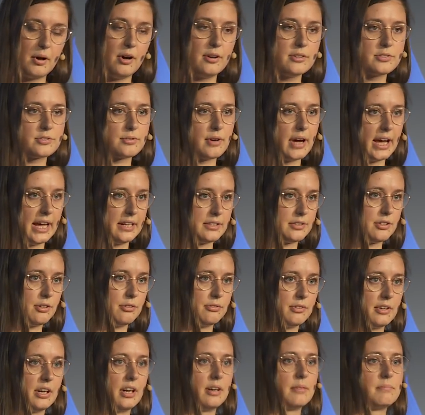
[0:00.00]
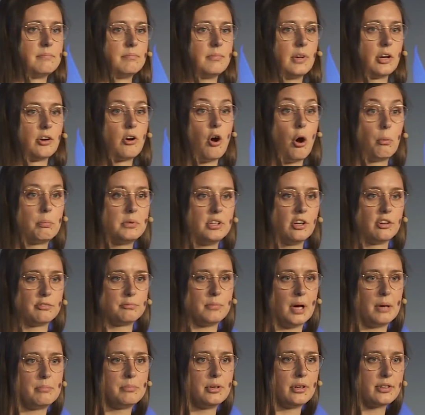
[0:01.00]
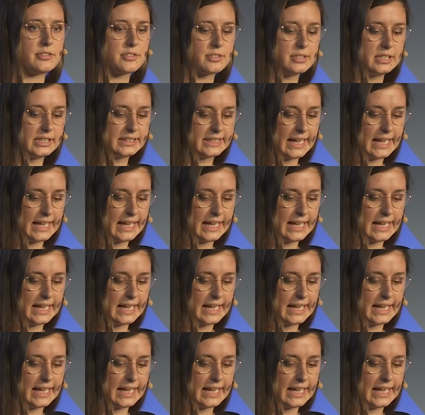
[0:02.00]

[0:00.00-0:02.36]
also hand over a copy of my personal